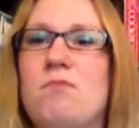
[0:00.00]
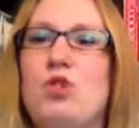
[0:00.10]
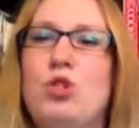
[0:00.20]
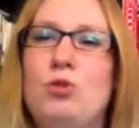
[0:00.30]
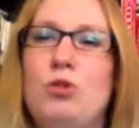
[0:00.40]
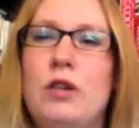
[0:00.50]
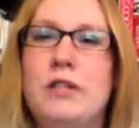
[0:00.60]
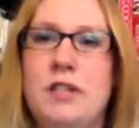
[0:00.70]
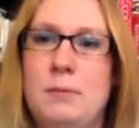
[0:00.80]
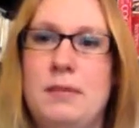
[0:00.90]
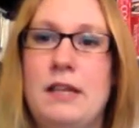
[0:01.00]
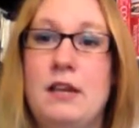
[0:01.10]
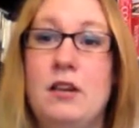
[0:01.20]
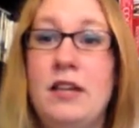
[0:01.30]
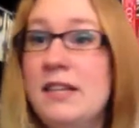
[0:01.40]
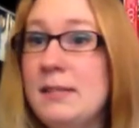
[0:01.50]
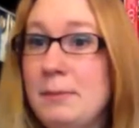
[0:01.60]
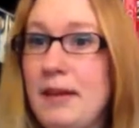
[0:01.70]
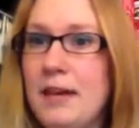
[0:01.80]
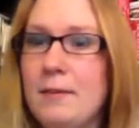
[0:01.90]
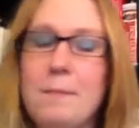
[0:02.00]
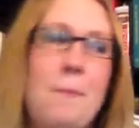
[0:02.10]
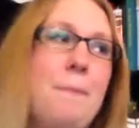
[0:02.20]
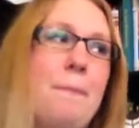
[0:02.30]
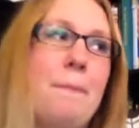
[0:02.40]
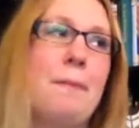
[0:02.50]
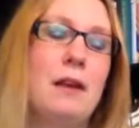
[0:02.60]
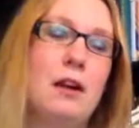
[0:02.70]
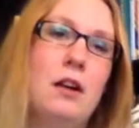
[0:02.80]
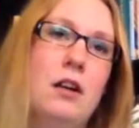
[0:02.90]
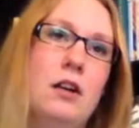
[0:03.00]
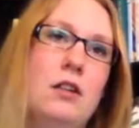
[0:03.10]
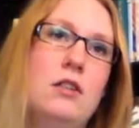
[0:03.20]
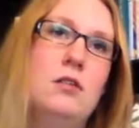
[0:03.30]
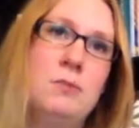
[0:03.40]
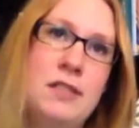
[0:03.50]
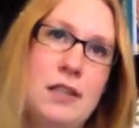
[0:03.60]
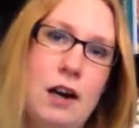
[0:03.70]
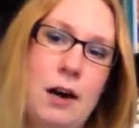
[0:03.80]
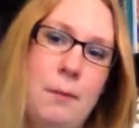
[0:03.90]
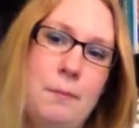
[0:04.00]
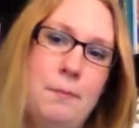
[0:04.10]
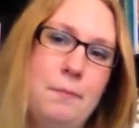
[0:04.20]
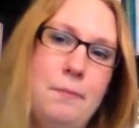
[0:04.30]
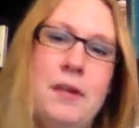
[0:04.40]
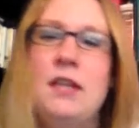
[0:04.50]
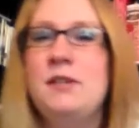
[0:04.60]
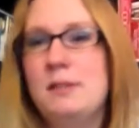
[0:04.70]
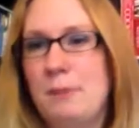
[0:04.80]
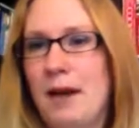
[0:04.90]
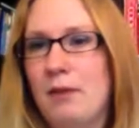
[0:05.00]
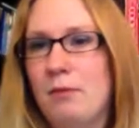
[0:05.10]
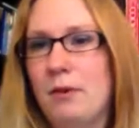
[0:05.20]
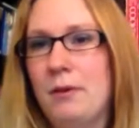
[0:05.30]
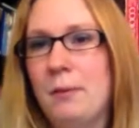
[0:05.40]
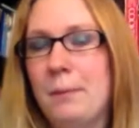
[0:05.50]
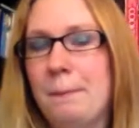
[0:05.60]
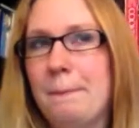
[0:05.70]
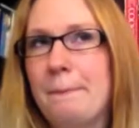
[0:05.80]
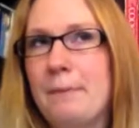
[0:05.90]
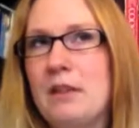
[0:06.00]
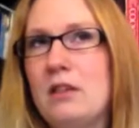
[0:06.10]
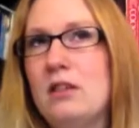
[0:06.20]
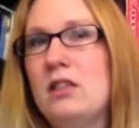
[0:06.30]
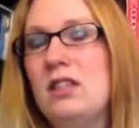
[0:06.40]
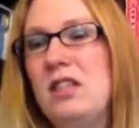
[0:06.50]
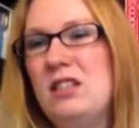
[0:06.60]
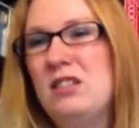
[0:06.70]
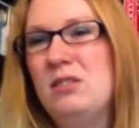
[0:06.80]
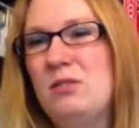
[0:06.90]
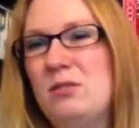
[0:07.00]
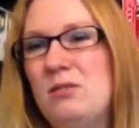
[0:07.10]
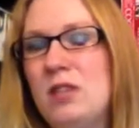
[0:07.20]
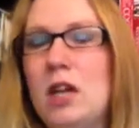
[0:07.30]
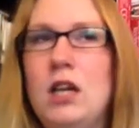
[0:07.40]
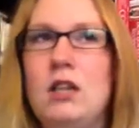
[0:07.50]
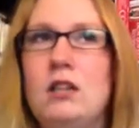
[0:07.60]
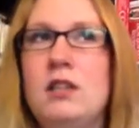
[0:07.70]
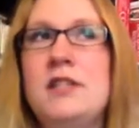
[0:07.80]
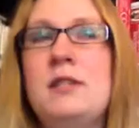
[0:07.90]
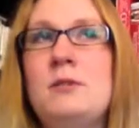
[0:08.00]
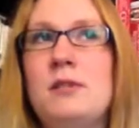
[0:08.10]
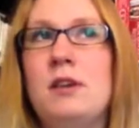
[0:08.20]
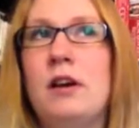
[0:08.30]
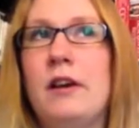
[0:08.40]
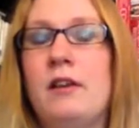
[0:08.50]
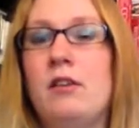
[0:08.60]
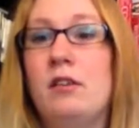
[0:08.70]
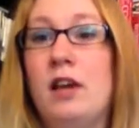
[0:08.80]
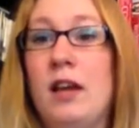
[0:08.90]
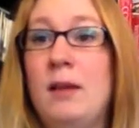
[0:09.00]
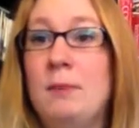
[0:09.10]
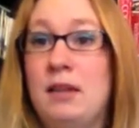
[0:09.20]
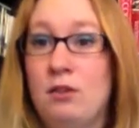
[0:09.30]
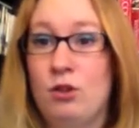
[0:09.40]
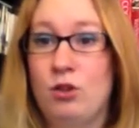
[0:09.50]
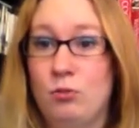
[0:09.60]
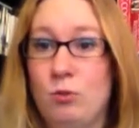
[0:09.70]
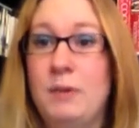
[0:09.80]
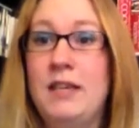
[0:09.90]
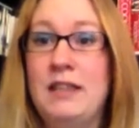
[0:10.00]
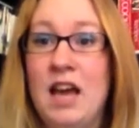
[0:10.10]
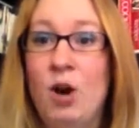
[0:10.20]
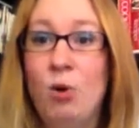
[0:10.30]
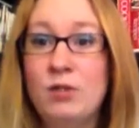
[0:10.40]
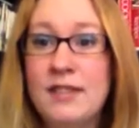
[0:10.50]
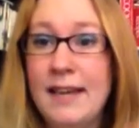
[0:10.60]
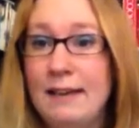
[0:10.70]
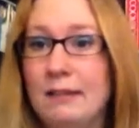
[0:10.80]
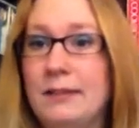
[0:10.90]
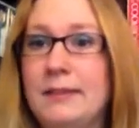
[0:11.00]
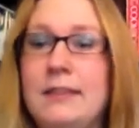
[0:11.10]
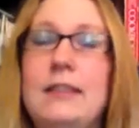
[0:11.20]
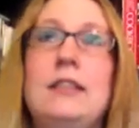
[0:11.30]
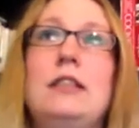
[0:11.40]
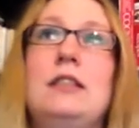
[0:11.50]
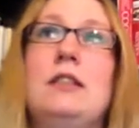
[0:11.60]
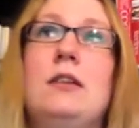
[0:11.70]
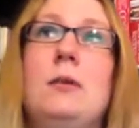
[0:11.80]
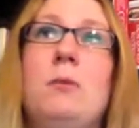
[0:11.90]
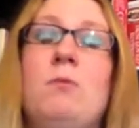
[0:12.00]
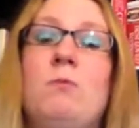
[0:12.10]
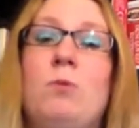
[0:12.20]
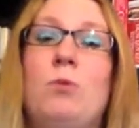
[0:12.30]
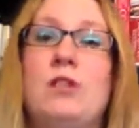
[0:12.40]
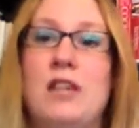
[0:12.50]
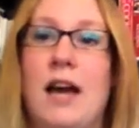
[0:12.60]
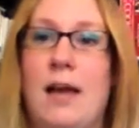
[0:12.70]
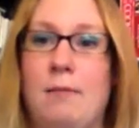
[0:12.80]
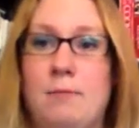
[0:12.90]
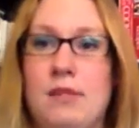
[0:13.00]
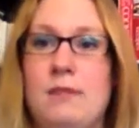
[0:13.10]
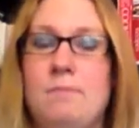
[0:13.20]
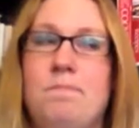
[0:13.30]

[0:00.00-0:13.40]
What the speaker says: 2 truck stops later, he has to pee. So we stop. He goes to the bathroom. You know, this goes on. And I mean, repeat that whole cycle about 4 times.